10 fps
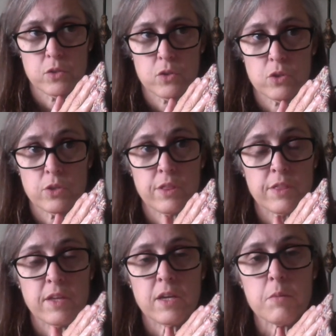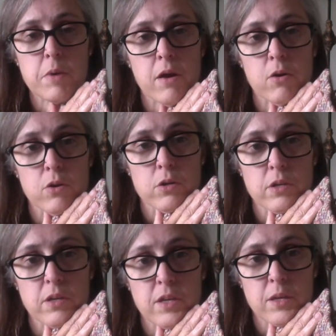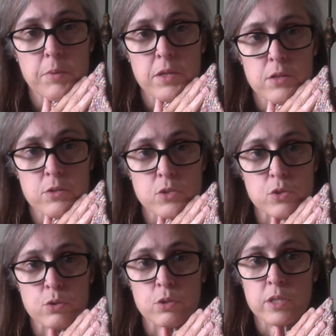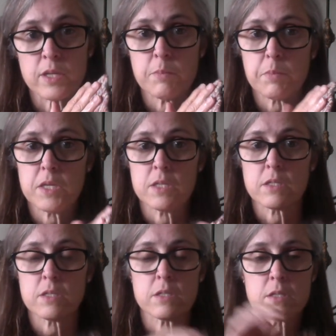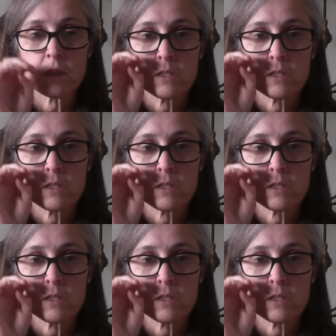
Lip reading: The thing about keeping those early pieces is